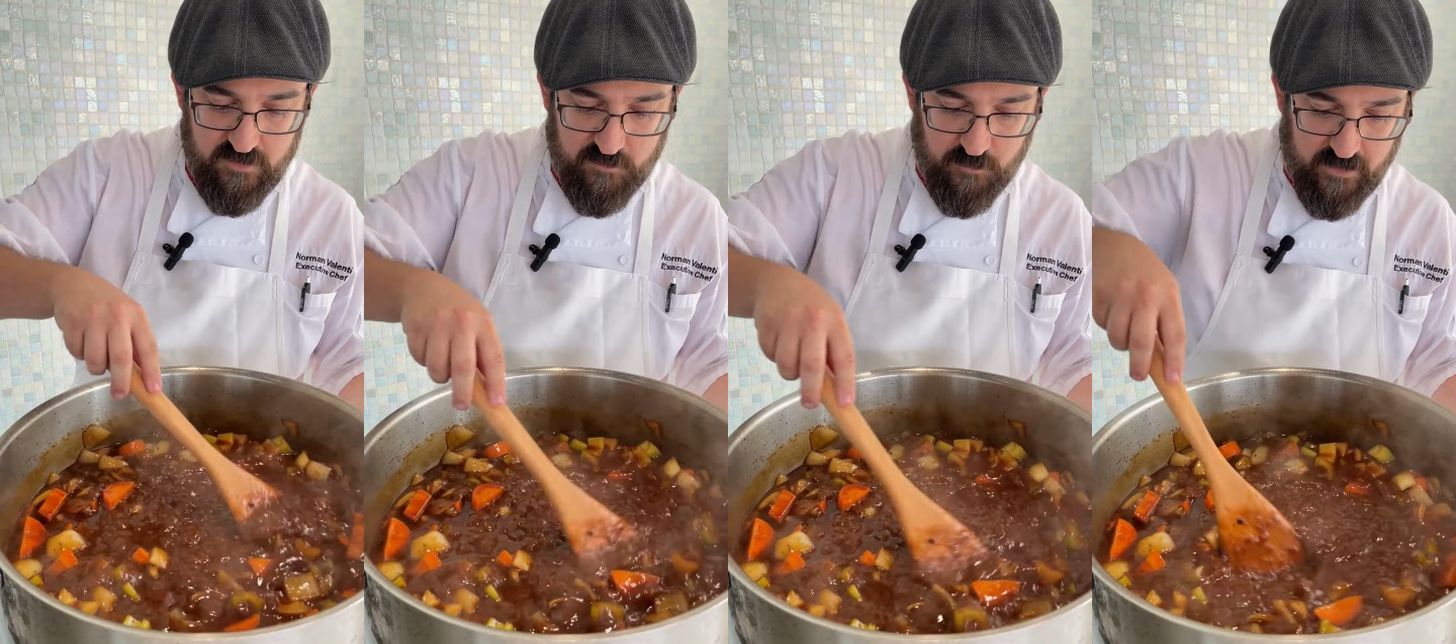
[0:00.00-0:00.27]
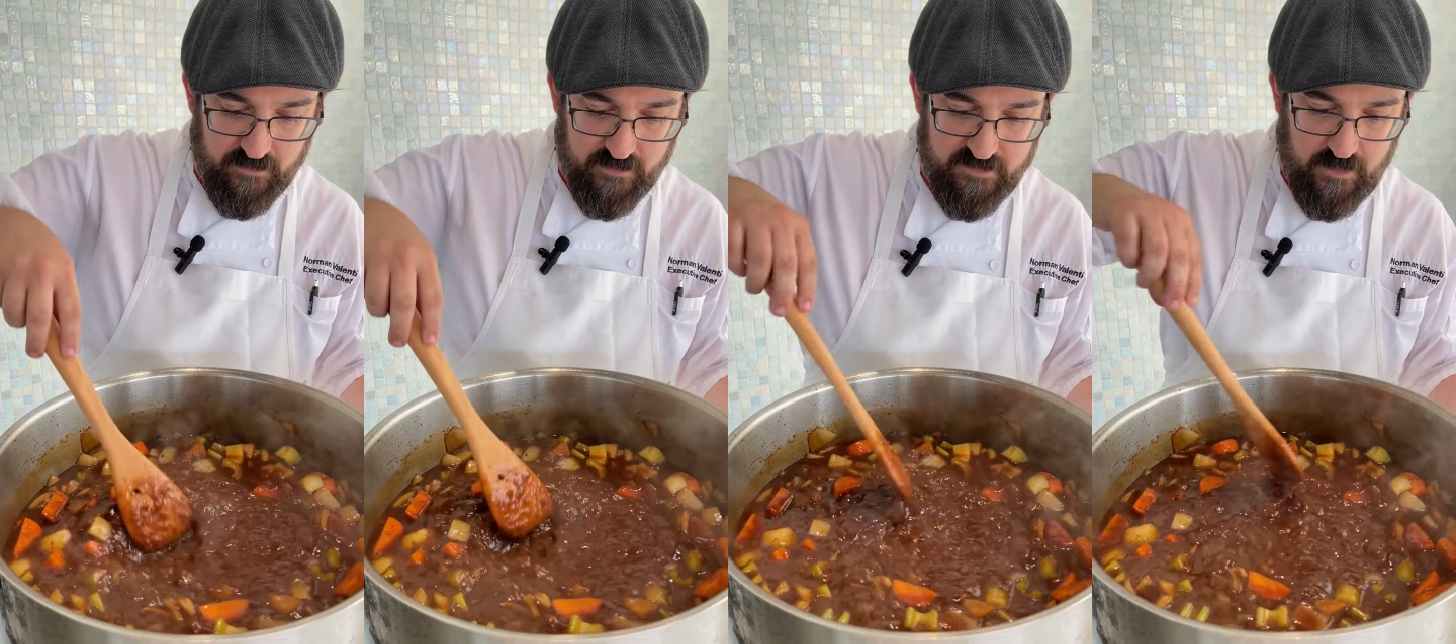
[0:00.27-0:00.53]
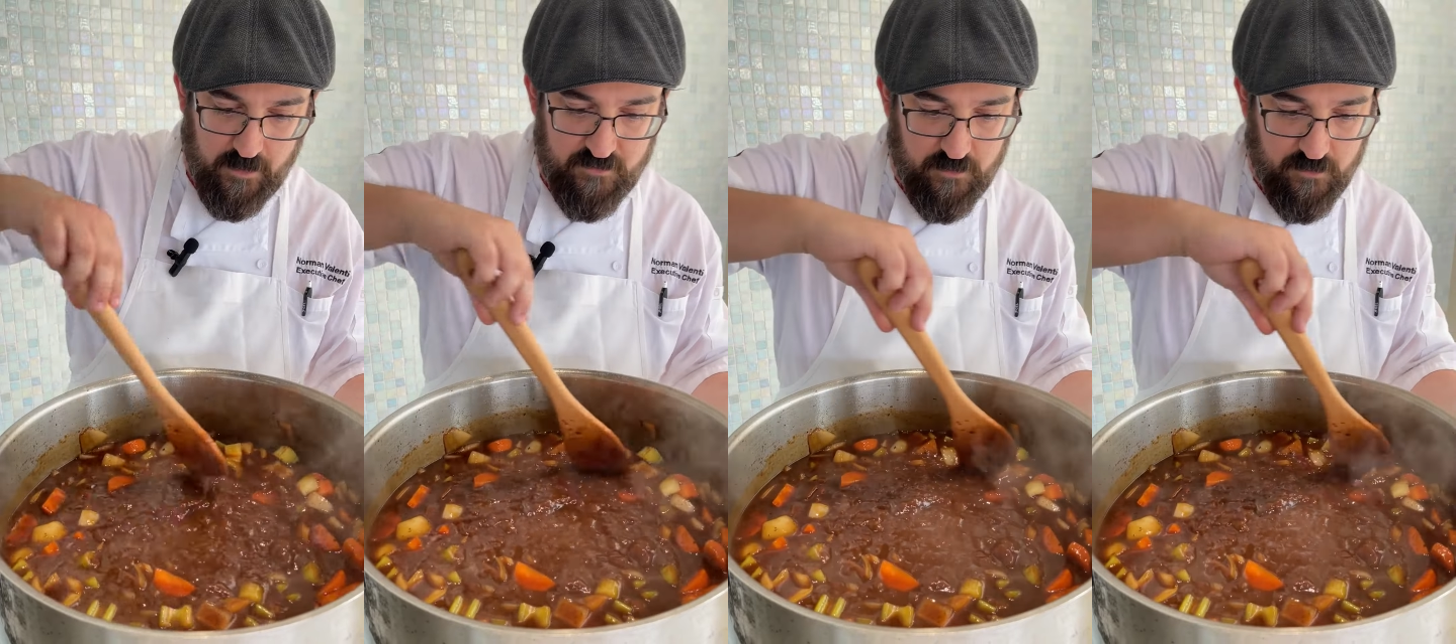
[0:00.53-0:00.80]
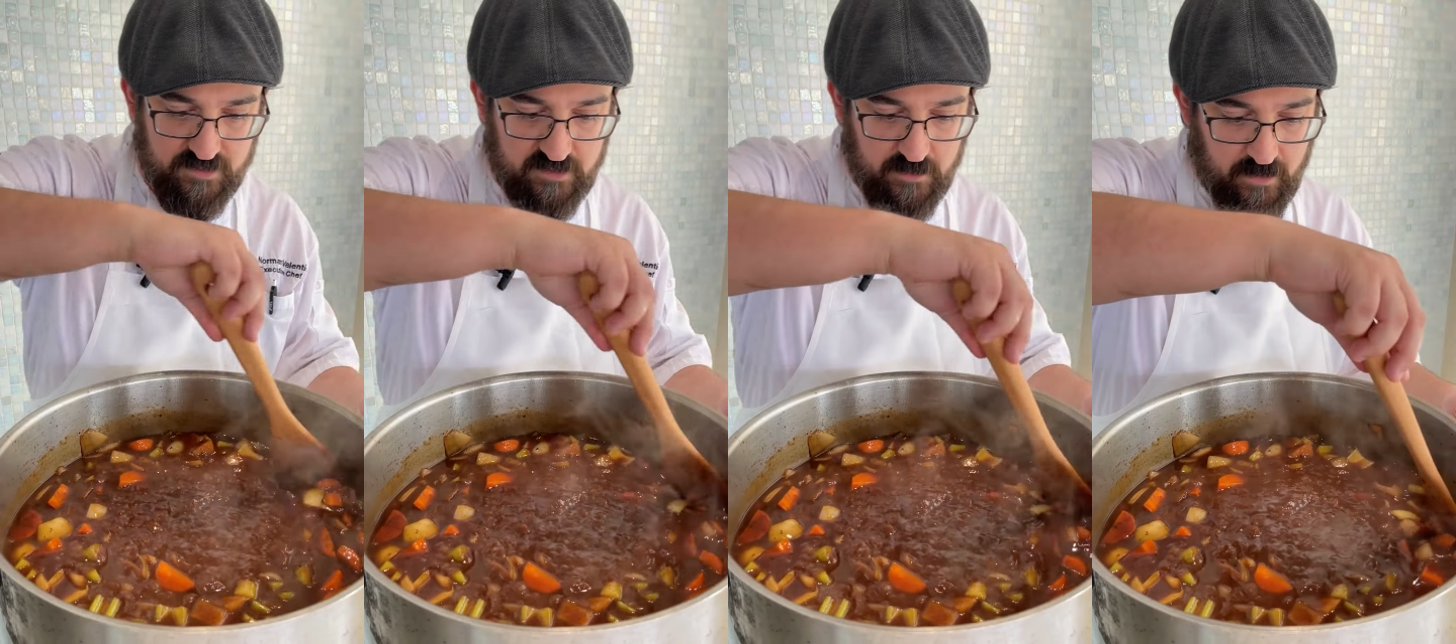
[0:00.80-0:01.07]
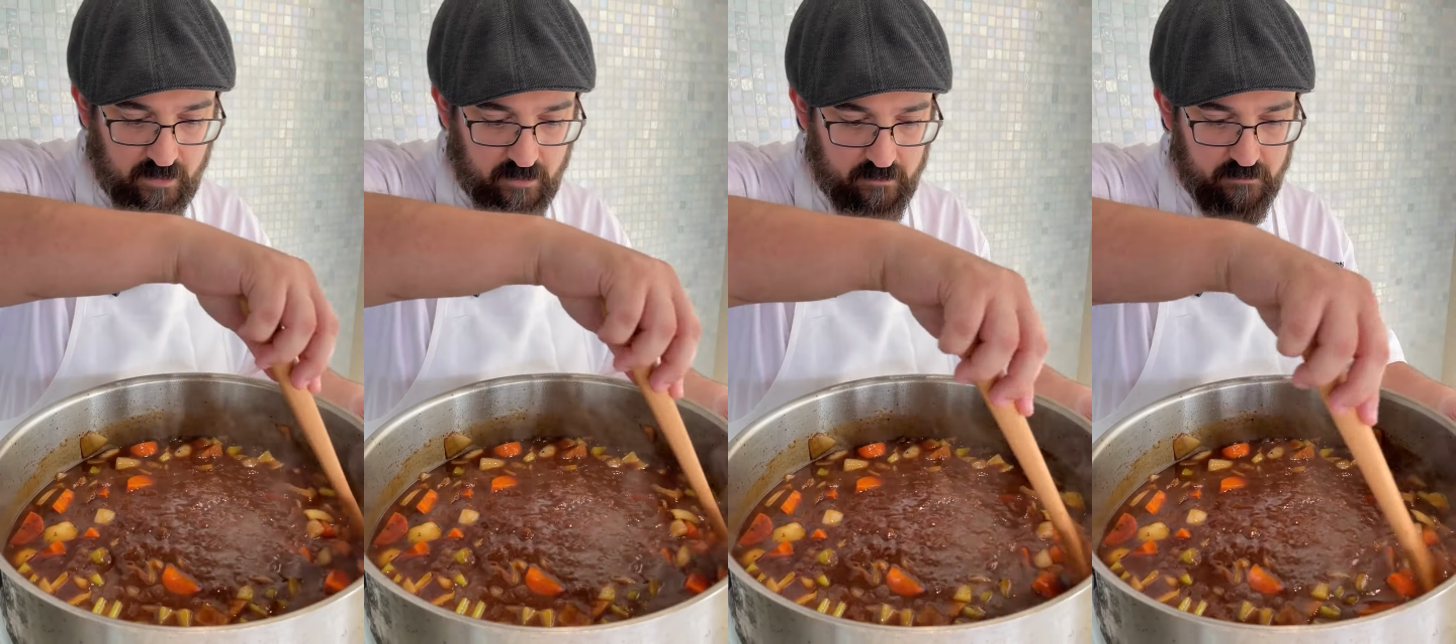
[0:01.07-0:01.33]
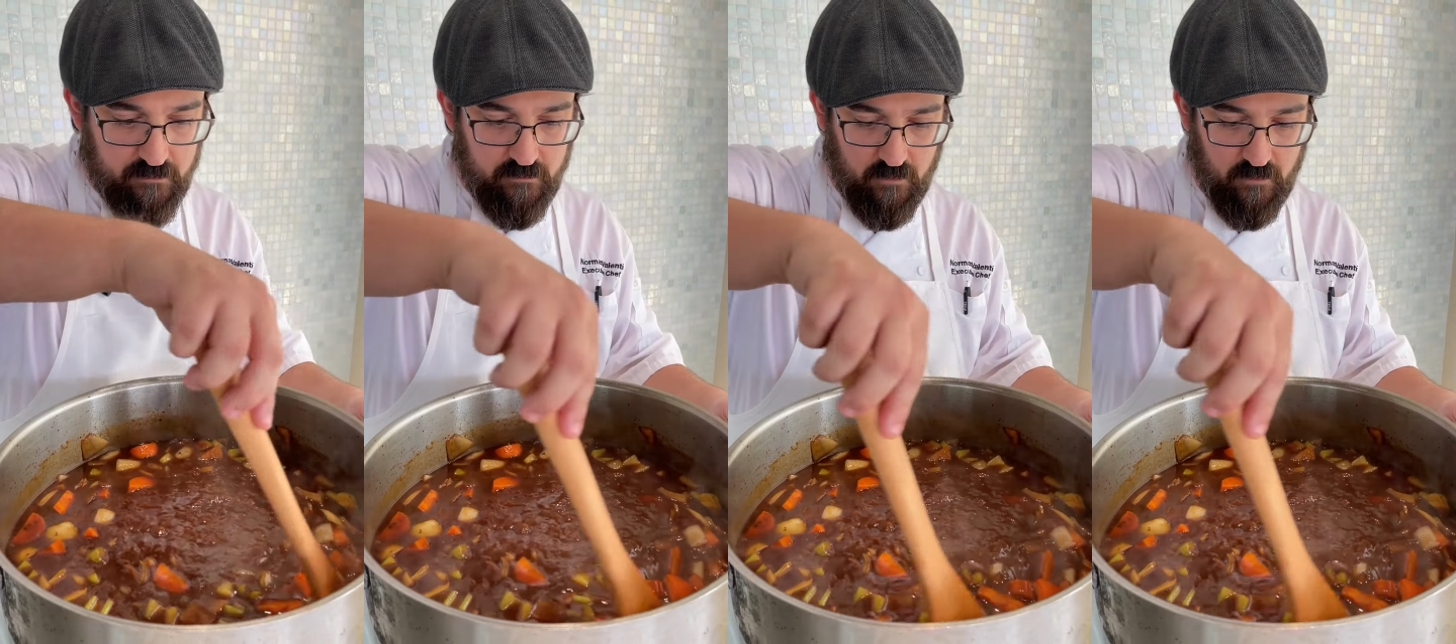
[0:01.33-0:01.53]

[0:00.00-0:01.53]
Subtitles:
is bring this up to a simmer